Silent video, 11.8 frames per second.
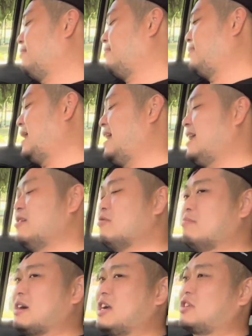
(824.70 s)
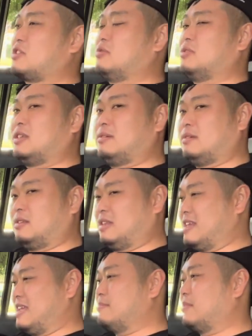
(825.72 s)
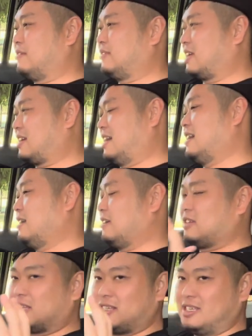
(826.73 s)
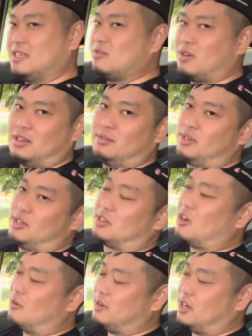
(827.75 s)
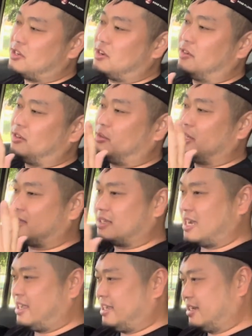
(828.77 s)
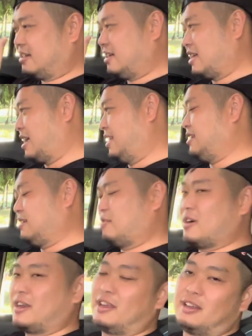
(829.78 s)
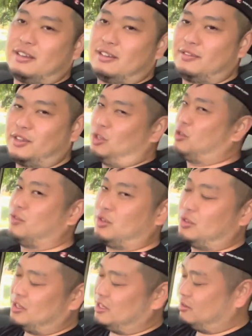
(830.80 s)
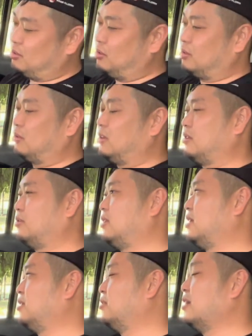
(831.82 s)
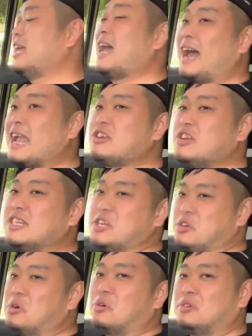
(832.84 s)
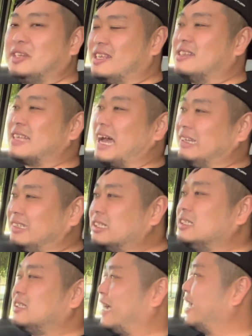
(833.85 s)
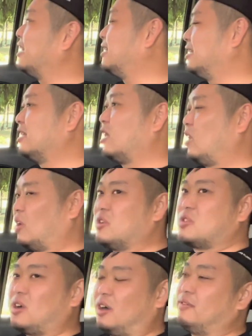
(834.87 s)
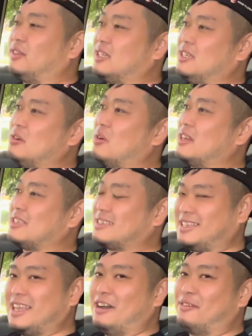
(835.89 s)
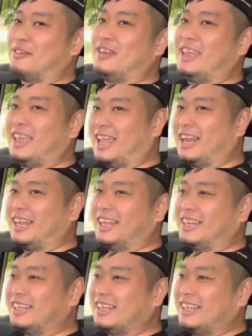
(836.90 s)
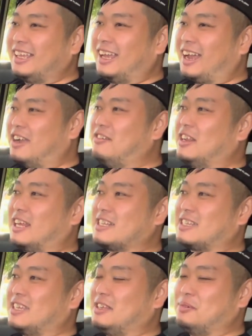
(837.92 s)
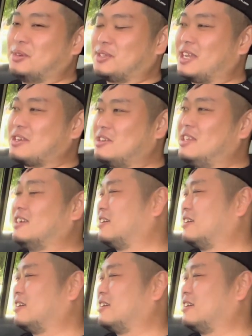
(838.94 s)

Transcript: paying homage to the name of the car, the Tiguan, which is a combination of the words tiger and iguana. For those of you who didn't know, I actually didn't know this until I attended a launch of the Tiguan itself, and then I realized that it was actually a